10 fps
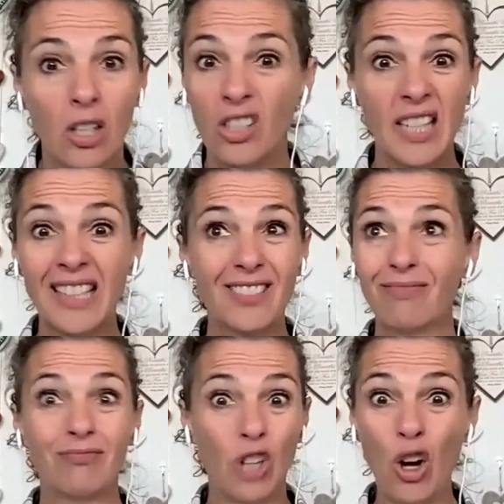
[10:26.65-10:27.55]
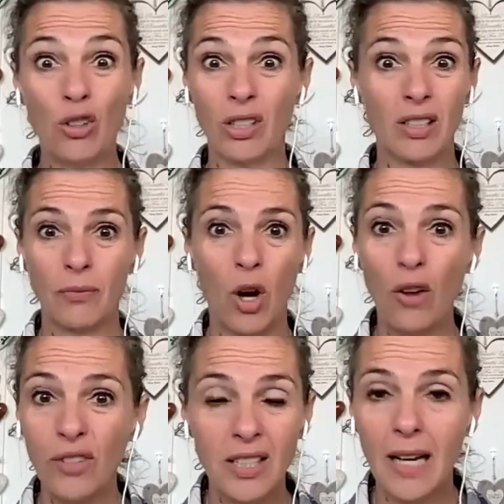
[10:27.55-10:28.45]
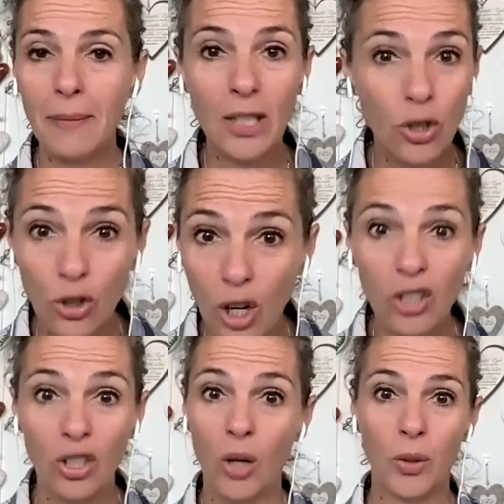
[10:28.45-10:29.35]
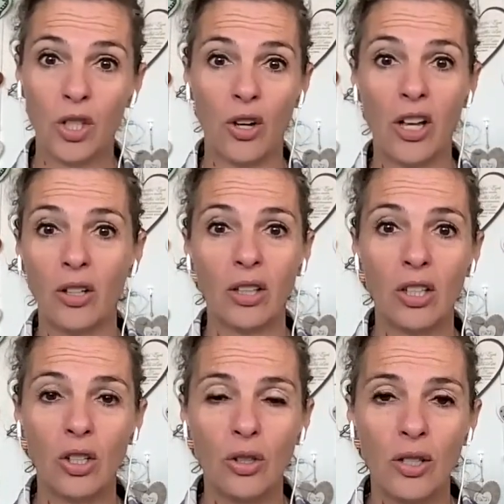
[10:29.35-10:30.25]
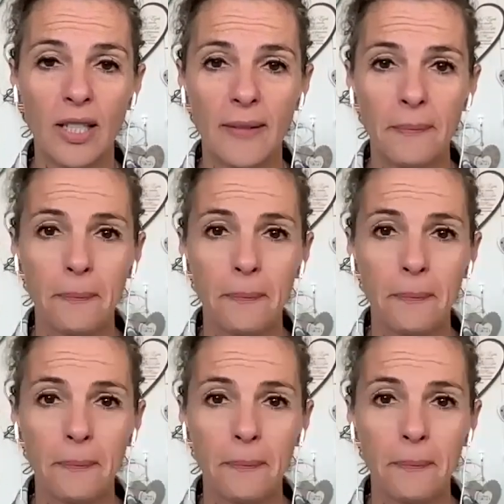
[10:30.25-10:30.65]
Because I don't. Half the time I do not know what's going on in the news.